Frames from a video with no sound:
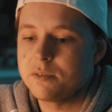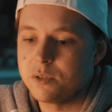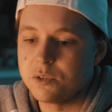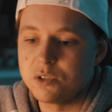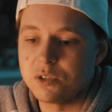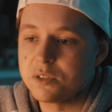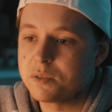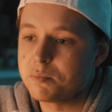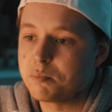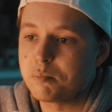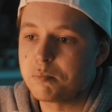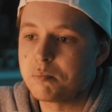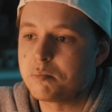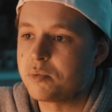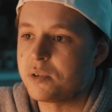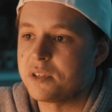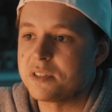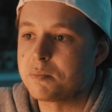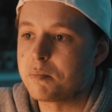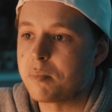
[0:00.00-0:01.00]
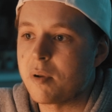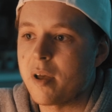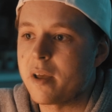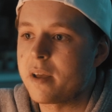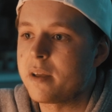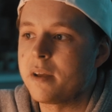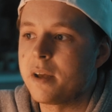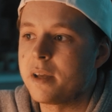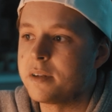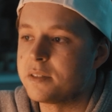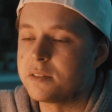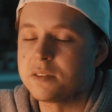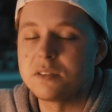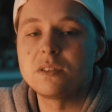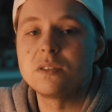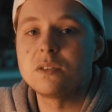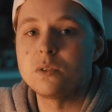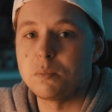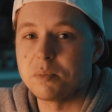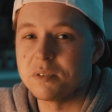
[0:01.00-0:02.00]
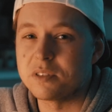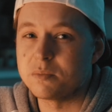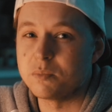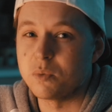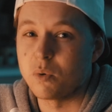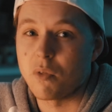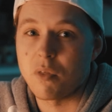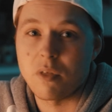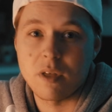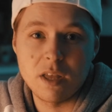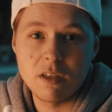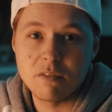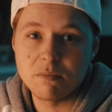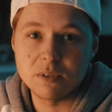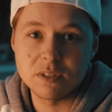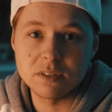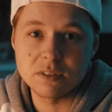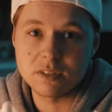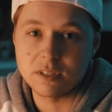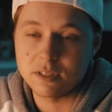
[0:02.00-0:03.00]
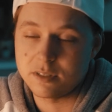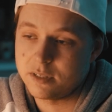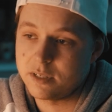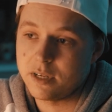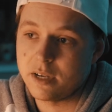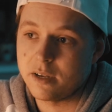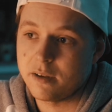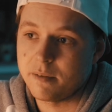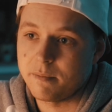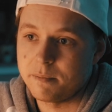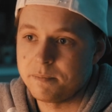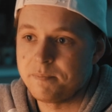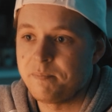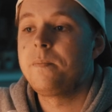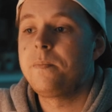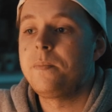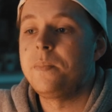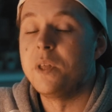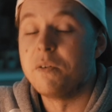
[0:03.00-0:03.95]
You just press play and it's super smooth, even in 6K.